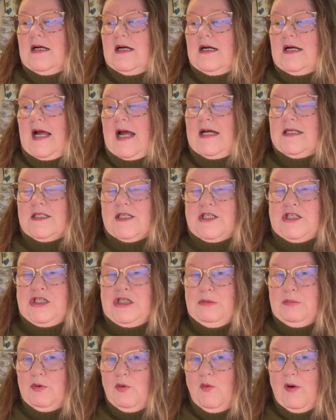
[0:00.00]
has a
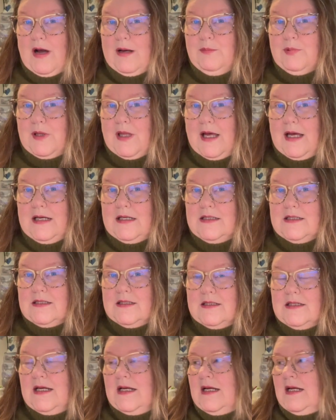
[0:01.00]
super wide
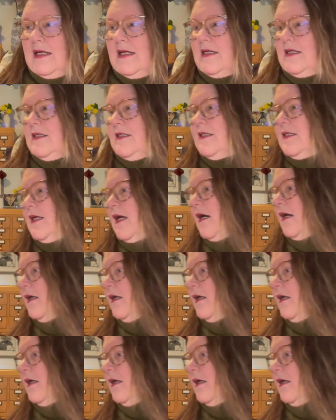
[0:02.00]
plate. It is,